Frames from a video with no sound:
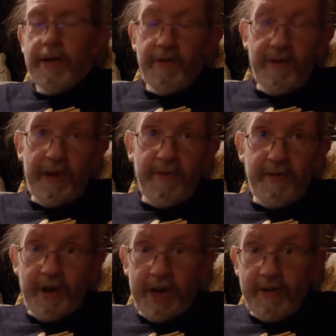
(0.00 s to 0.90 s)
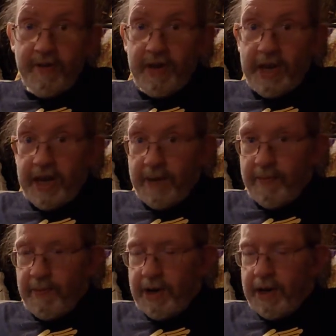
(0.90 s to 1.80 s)
Same for SCA
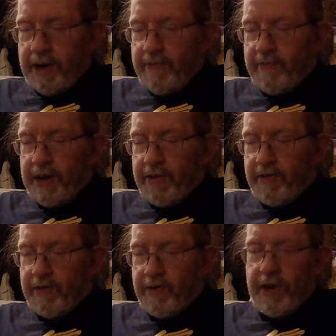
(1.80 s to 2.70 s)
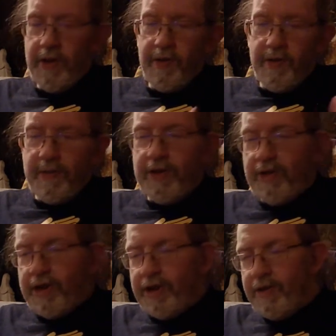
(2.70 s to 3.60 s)
fencers, you can always be
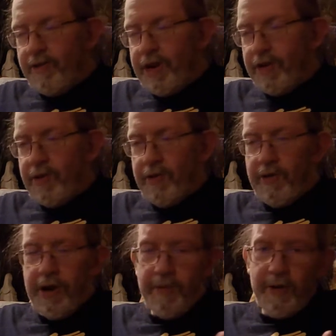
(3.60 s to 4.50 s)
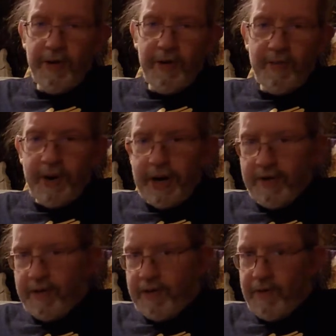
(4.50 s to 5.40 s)
checking your armour and your
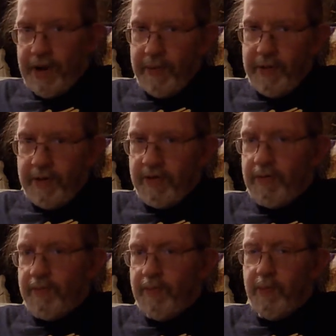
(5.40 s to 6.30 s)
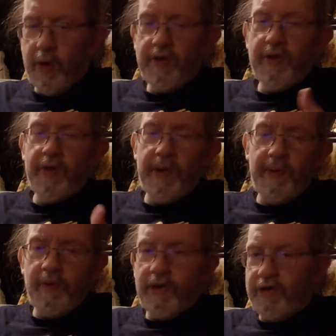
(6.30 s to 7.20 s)
mask and your weapons, and most of the
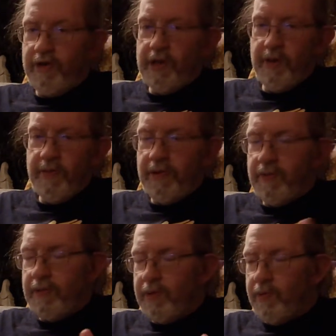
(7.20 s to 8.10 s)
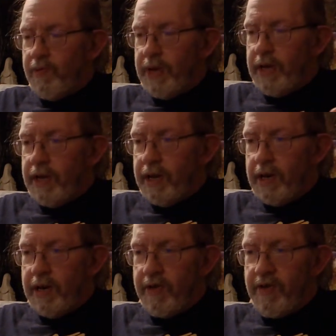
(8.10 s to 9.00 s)
people watching this probably will be
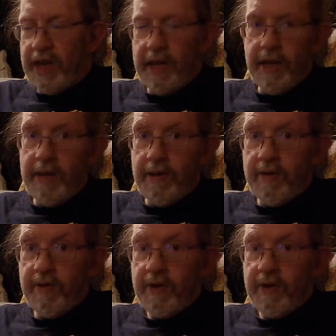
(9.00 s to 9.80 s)
Scadians.